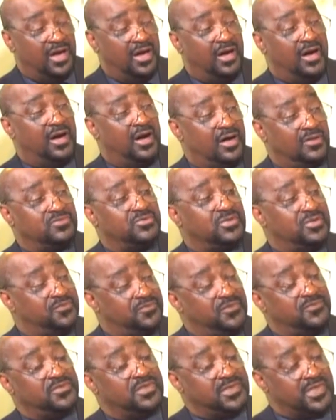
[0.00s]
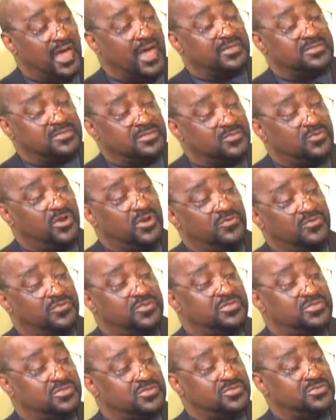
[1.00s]
a 150,000 square
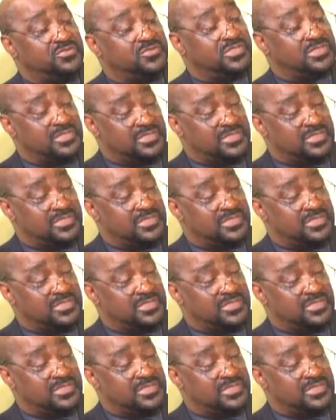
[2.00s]
foot school. Is